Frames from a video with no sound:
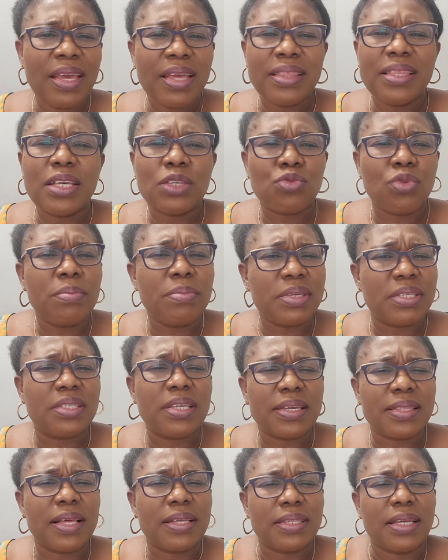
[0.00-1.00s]
There's one
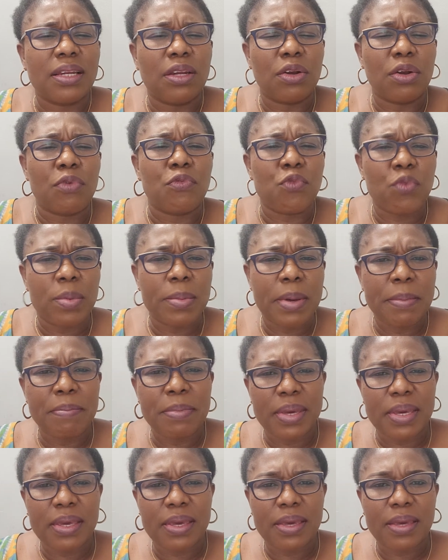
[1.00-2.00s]
mistake that a lot of women
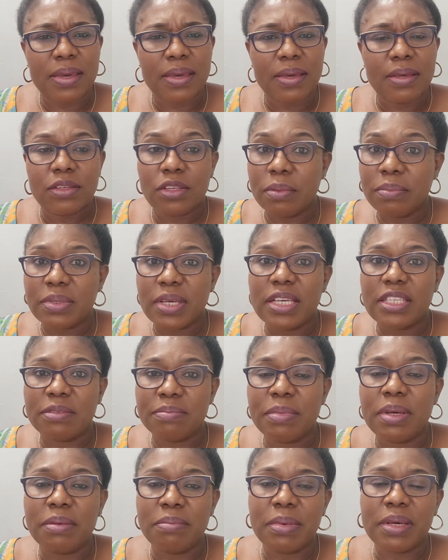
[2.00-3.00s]
make. Sometimes
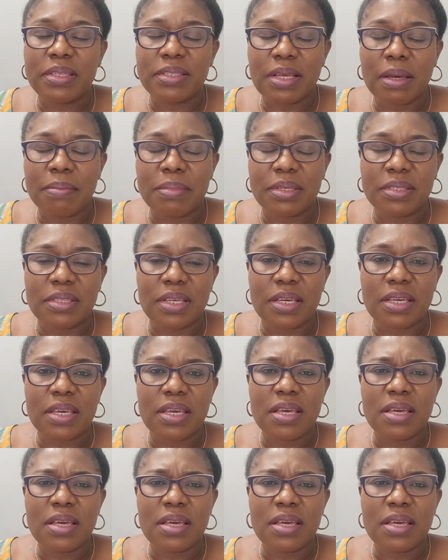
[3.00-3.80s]
men make that mistake.